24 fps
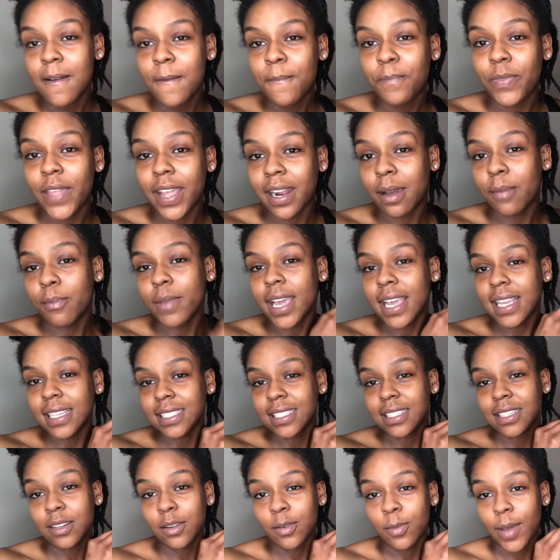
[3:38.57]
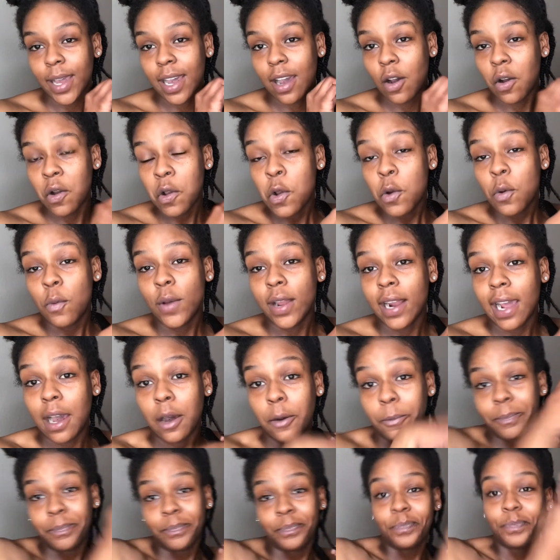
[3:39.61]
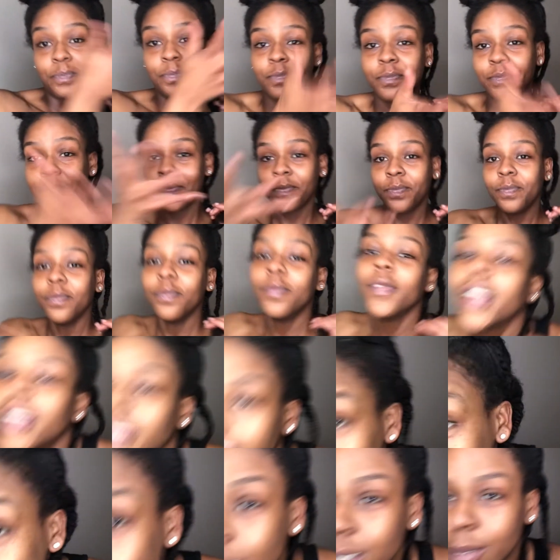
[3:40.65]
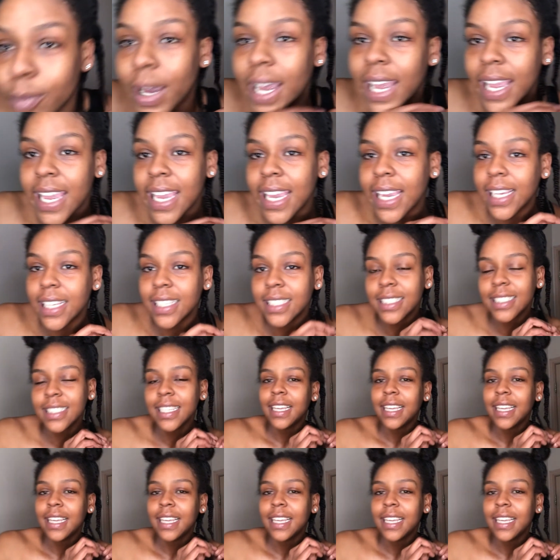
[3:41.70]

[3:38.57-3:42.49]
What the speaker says: that I'm passionate about without using my hands.